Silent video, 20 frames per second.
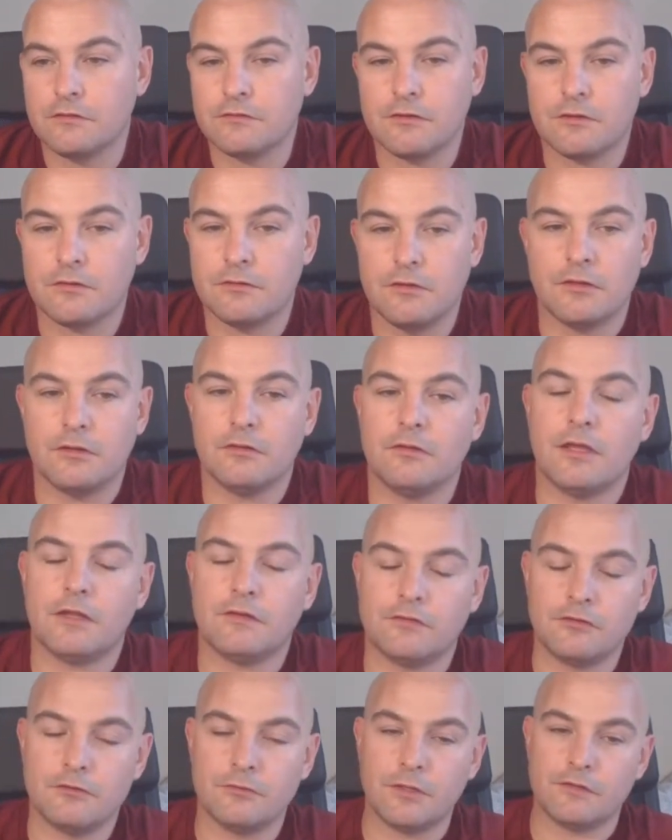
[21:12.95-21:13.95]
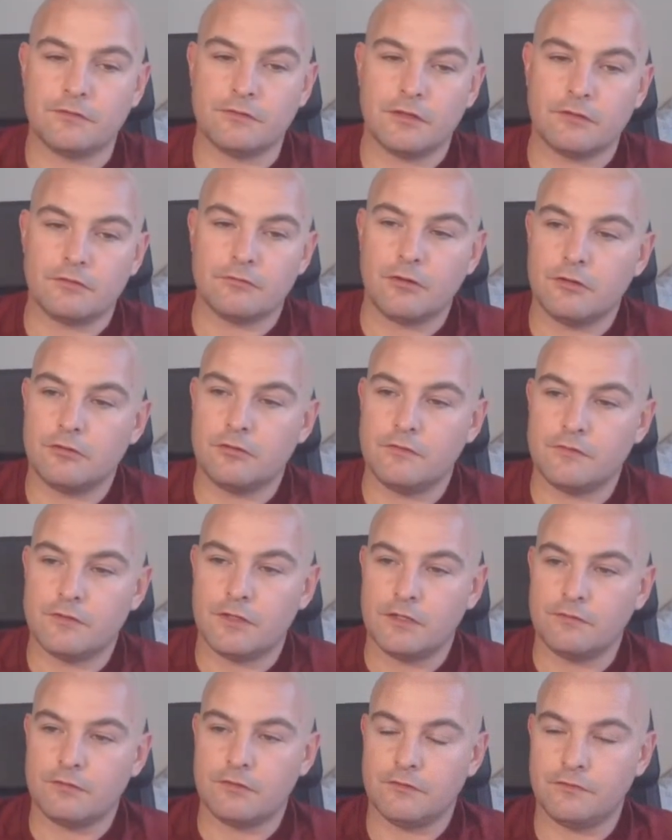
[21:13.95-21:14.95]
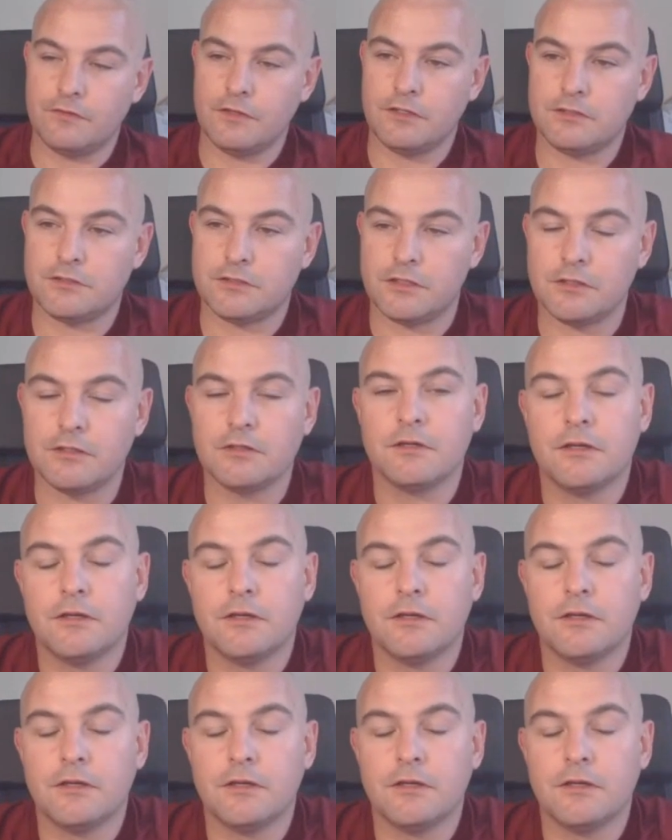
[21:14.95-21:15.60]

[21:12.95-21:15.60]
So, you know, get 2 weeks down the road, you've delivered a feature.